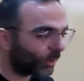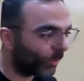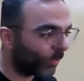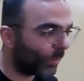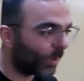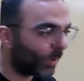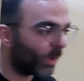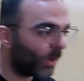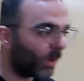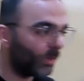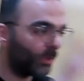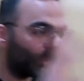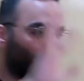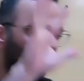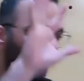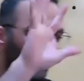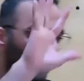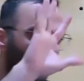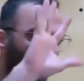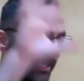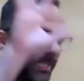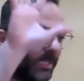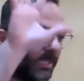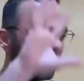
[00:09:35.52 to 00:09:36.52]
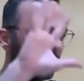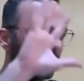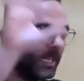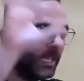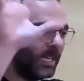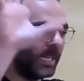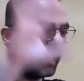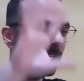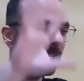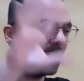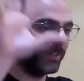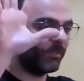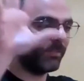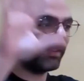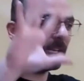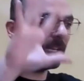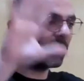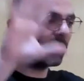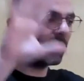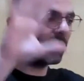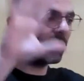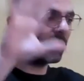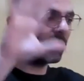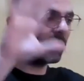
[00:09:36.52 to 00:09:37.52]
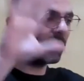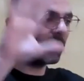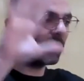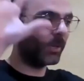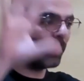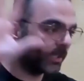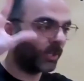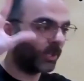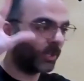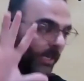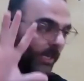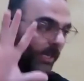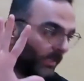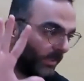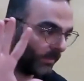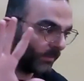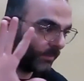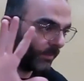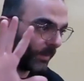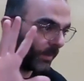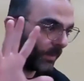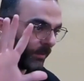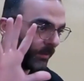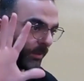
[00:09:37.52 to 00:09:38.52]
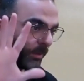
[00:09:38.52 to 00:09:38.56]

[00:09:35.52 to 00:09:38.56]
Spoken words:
to a wall, you see this kind of like a red grid in